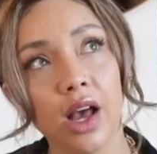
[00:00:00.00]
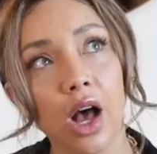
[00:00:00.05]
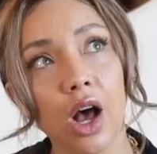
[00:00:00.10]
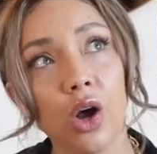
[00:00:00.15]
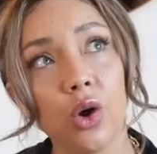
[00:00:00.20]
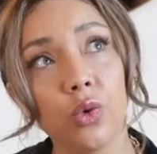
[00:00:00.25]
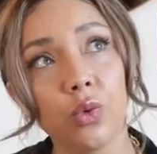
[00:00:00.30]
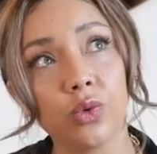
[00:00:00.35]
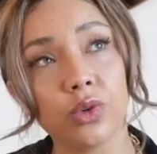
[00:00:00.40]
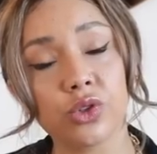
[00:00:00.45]

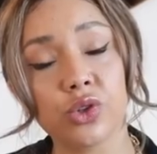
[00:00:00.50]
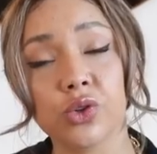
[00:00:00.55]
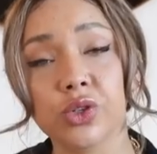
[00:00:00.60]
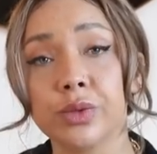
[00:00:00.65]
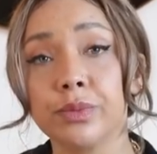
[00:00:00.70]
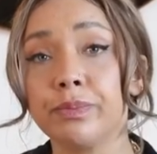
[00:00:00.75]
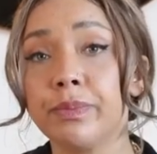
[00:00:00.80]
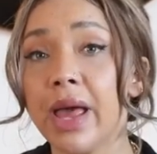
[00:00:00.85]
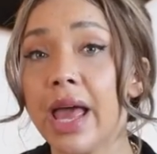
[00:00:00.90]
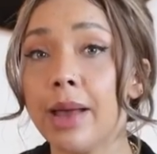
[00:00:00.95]
Oh, saw
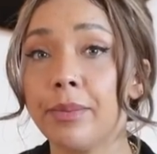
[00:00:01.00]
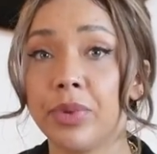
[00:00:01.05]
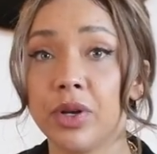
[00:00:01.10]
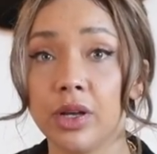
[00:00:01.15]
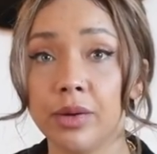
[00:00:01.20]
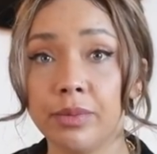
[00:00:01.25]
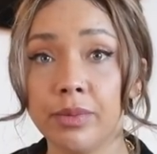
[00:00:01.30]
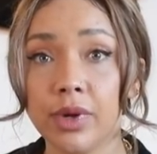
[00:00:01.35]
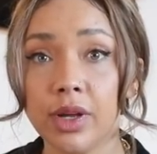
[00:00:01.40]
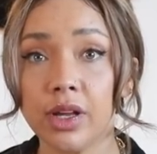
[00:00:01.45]
some
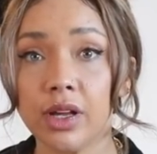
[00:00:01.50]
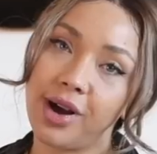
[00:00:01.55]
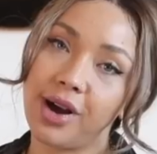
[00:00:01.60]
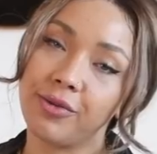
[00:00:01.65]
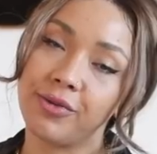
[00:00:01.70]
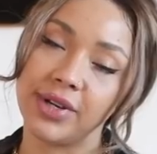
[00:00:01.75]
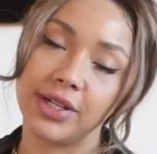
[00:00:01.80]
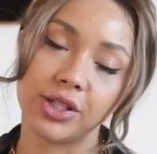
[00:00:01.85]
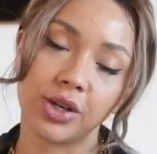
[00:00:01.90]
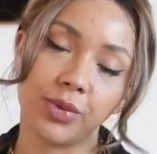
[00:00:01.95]
peplum. I
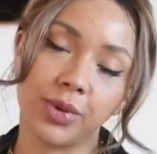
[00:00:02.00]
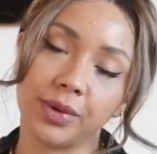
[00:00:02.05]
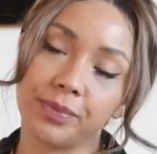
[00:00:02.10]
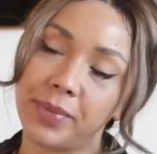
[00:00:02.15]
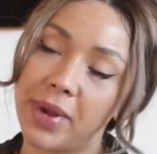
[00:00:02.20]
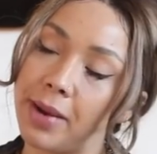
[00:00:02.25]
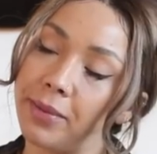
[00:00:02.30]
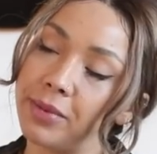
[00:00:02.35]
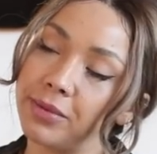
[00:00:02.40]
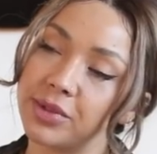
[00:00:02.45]
really don't want
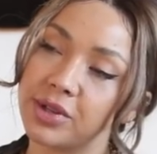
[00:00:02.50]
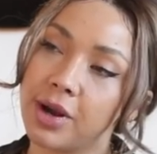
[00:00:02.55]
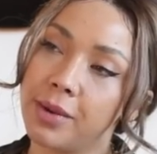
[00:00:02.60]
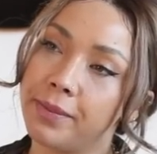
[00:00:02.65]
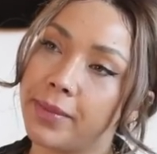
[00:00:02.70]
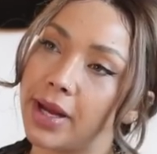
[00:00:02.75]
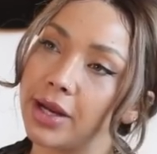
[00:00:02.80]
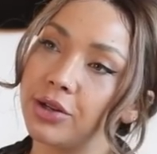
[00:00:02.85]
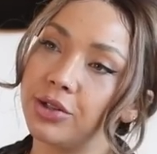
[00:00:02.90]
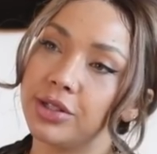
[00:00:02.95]
peplum to come
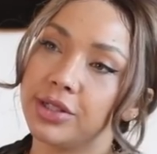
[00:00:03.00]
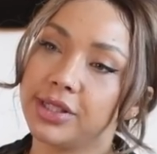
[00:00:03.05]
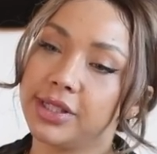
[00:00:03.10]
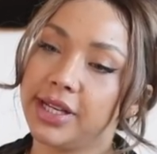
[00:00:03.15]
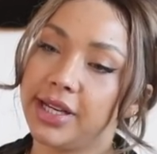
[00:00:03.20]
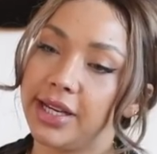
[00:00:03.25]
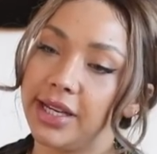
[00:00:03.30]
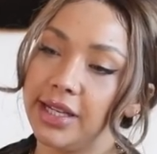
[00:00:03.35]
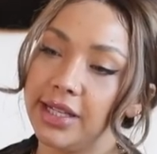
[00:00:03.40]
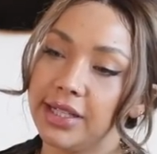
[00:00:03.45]
back,
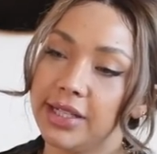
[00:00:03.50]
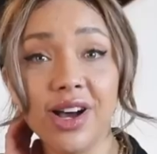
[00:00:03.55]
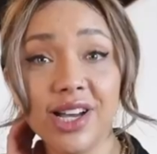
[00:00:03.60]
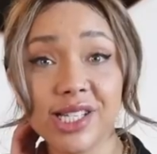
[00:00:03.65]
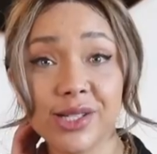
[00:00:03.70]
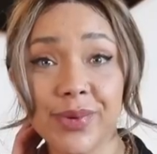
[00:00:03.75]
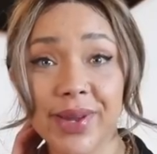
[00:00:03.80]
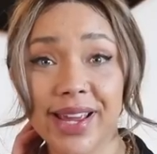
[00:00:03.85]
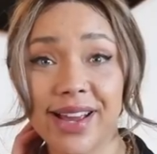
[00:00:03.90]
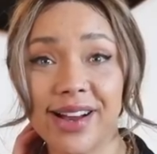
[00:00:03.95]
honestly.
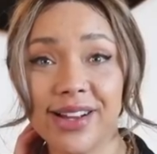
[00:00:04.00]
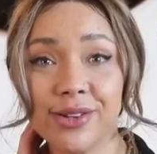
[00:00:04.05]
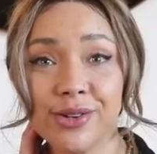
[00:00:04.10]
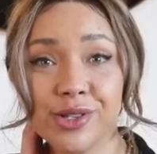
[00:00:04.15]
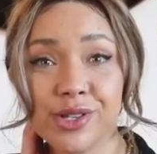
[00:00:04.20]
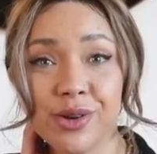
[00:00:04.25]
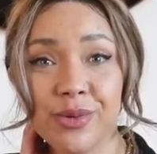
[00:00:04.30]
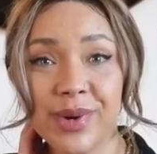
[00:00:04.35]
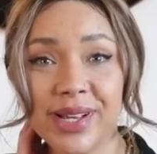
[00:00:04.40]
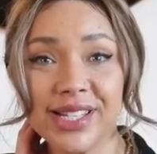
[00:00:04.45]
Last week, I
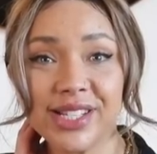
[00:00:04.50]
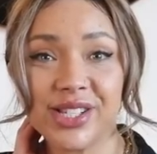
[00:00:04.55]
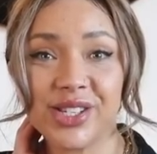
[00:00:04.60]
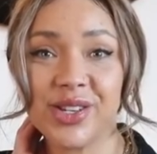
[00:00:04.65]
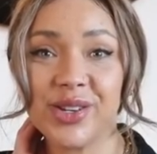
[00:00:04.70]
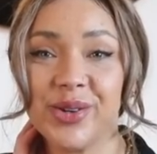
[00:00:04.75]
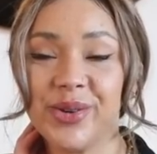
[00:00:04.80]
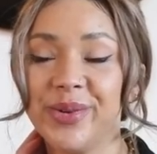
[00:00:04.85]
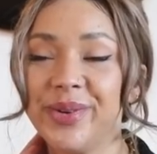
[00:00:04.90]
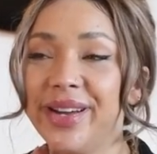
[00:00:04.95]
also went
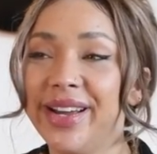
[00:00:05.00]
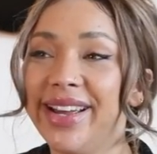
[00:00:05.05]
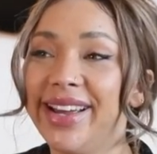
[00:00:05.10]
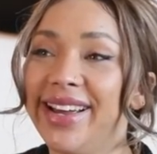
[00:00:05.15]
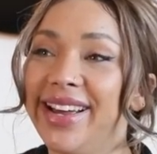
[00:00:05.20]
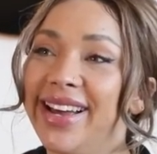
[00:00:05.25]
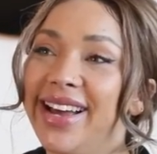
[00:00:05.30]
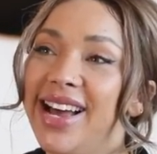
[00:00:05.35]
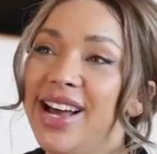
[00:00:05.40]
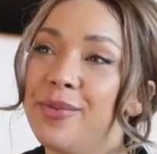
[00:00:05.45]
to
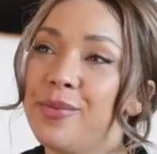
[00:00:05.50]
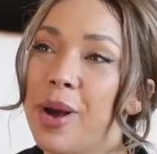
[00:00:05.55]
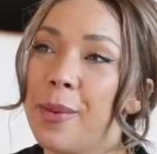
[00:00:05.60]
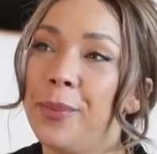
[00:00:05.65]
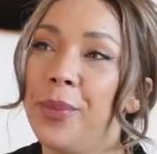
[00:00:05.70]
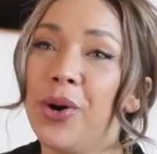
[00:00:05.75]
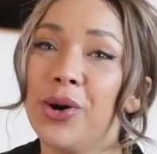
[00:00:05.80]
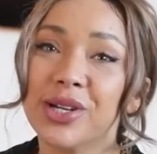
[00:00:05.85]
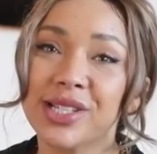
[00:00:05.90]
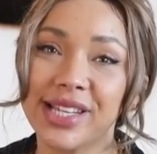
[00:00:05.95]
a
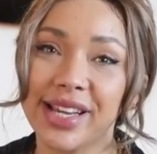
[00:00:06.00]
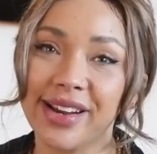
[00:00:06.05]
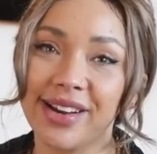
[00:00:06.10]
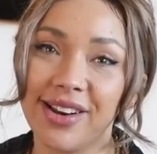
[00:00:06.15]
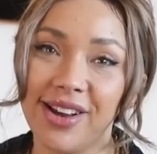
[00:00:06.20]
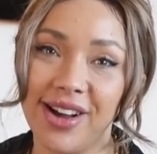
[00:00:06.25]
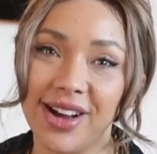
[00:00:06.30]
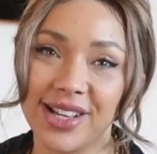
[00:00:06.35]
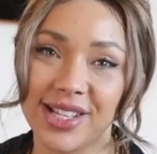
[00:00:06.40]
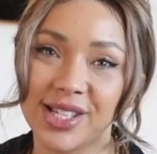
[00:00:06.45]
boxing
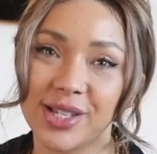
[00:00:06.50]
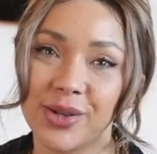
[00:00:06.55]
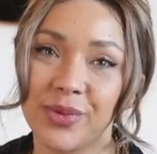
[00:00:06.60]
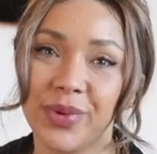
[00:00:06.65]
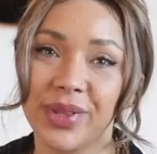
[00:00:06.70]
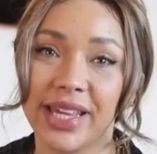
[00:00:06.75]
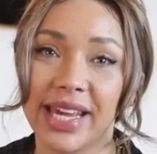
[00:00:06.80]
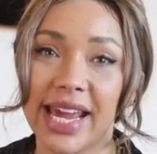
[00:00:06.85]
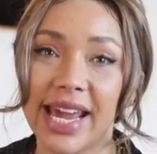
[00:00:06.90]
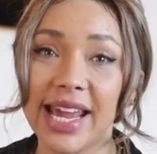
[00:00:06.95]
class
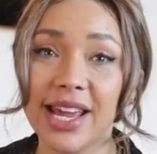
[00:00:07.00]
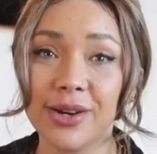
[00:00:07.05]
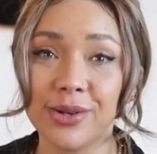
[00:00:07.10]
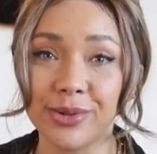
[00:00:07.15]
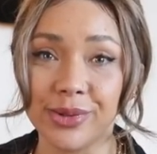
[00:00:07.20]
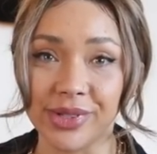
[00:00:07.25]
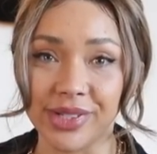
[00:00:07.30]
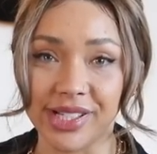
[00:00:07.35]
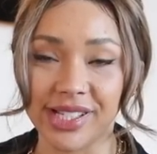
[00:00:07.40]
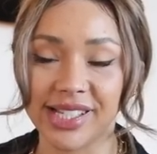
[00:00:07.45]
with
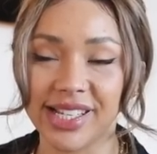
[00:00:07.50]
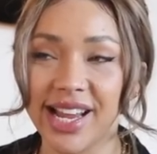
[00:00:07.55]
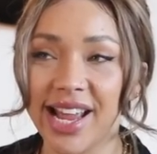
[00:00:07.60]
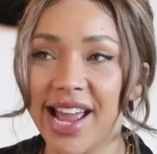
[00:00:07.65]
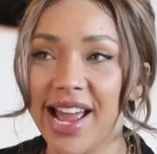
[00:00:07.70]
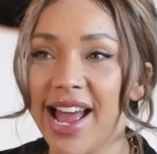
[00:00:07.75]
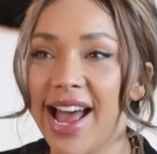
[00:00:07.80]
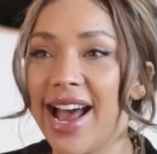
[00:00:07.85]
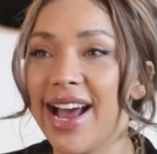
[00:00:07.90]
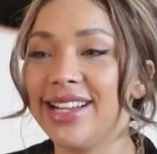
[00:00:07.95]
Keels,
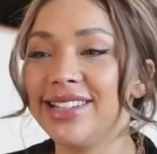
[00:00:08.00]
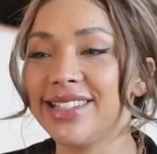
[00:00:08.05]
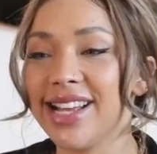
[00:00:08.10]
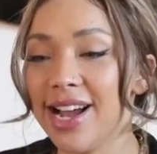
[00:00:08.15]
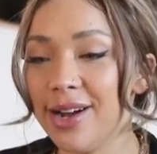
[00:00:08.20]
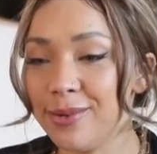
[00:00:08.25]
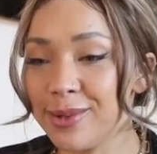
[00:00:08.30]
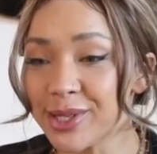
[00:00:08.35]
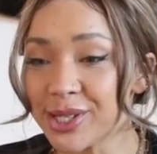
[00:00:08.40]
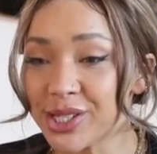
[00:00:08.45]
and
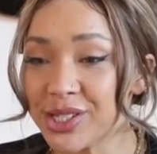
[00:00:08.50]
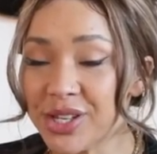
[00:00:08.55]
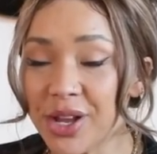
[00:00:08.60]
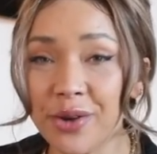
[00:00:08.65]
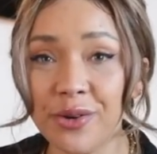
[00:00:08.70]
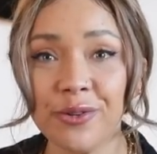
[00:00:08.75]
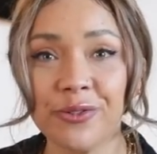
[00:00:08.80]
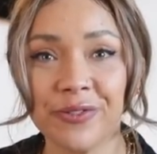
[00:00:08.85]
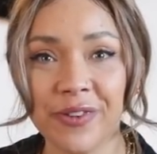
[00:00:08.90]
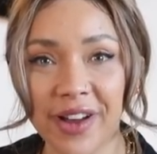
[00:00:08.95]
that was
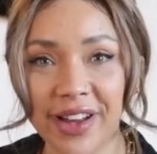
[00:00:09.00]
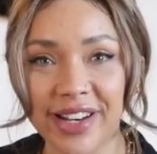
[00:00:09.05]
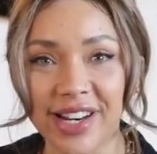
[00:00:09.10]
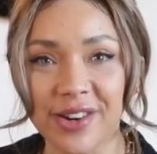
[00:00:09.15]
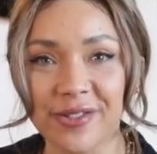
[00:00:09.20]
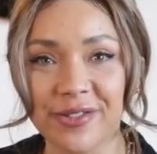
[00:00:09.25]
so fun. I